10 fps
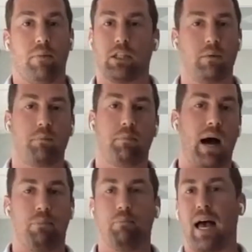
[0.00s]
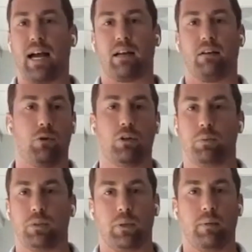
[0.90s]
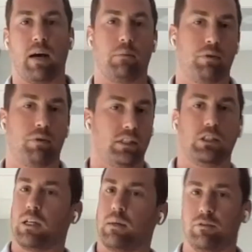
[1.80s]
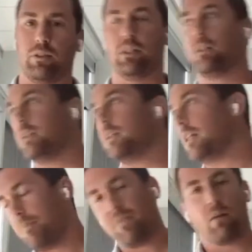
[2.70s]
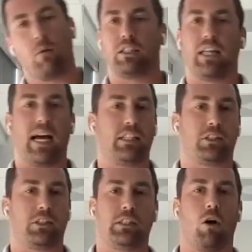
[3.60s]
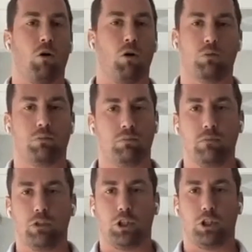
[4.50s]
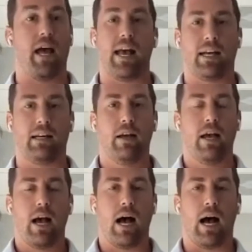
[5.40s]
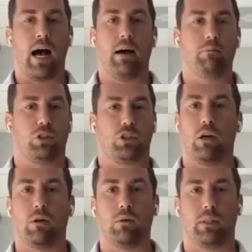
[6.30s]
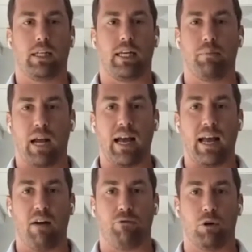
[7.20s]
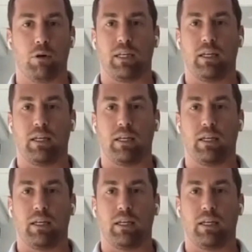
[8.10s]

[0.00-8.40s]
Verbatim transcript: Ben's going to be popping back and forth between Mount Pleasant, Summerville, West Ashley, the whole shebang. Um, so keep an eye out for him.